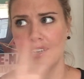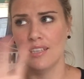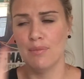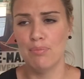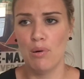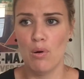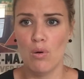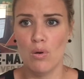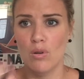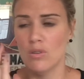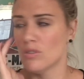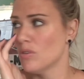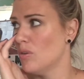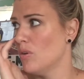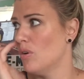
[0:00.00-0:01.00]
in your
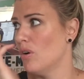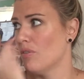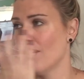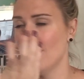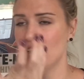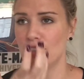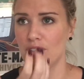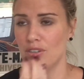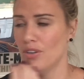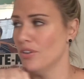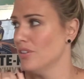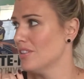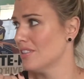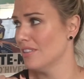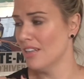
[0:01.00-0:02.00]
pores or around your
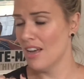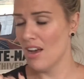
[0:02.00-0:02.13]
nose